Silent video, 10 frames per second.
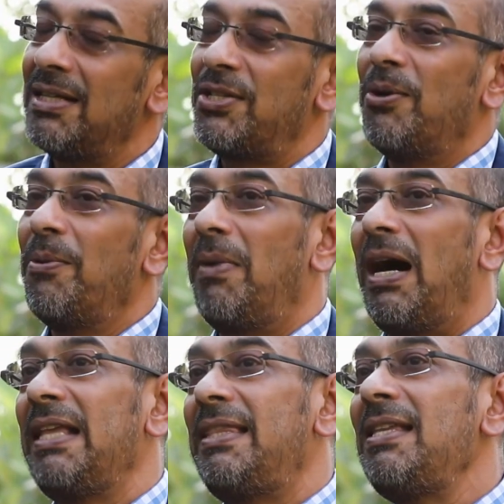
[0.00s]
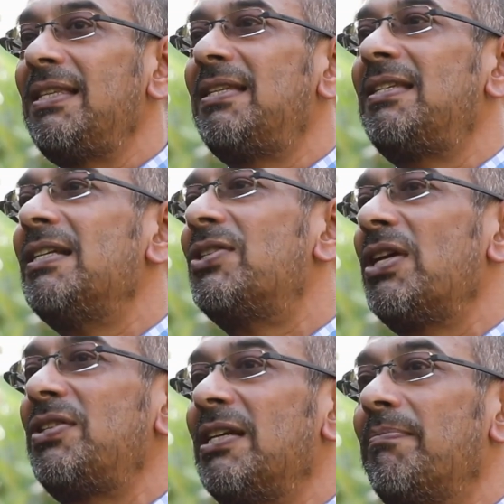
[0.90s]
So I think this is
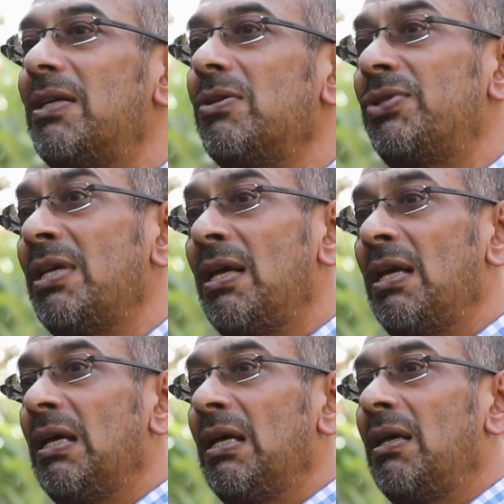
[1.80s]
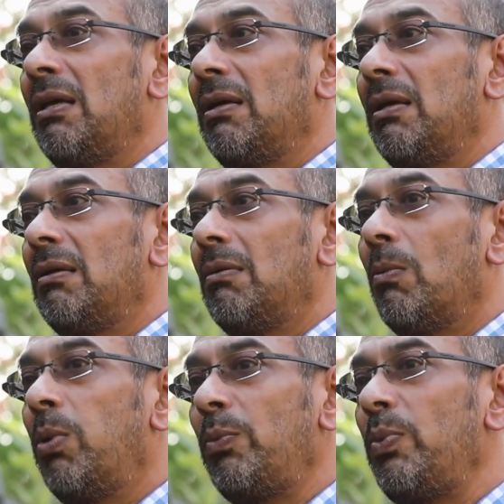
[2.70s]
interesting because
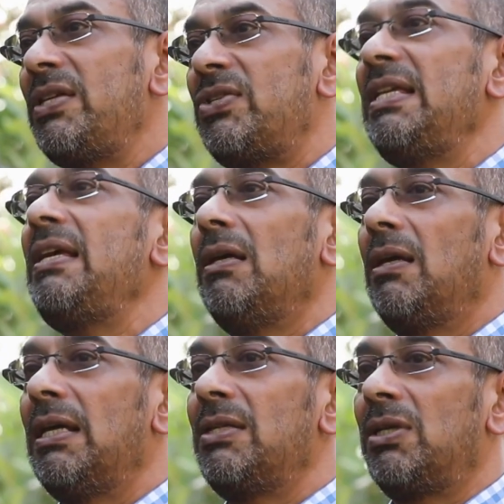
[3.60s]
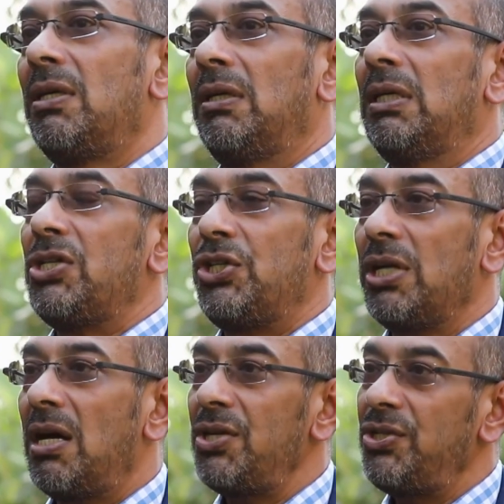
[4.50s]
what we see is
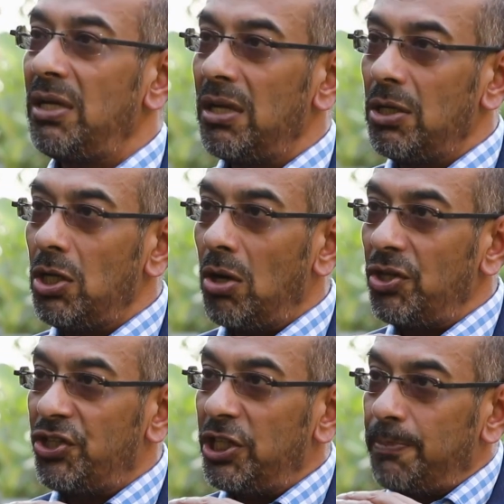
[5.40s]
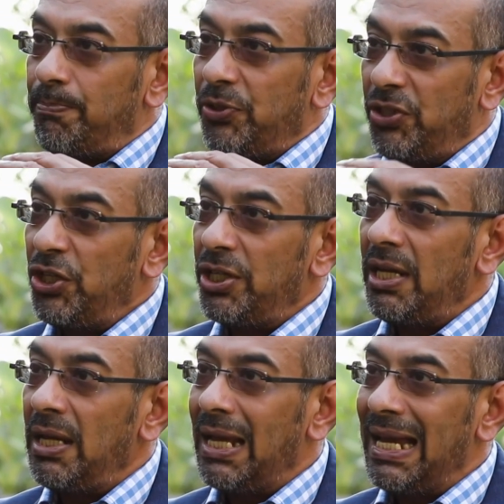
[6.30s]
Sharjah not just
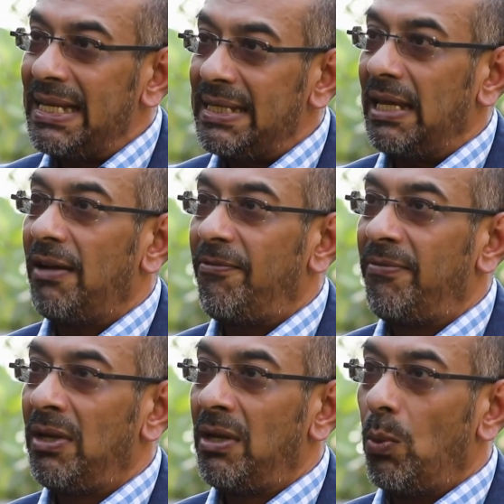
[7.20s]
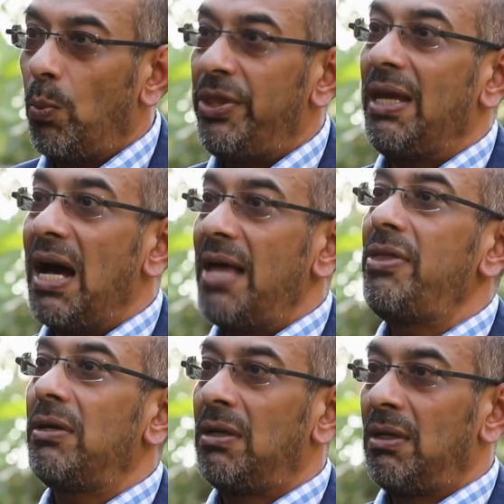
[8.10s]
positioning itself with the
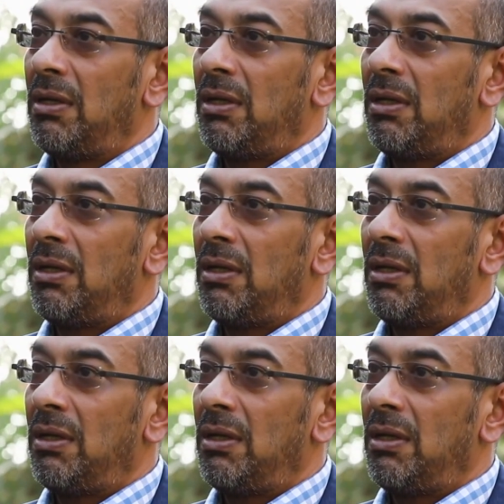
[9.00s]
other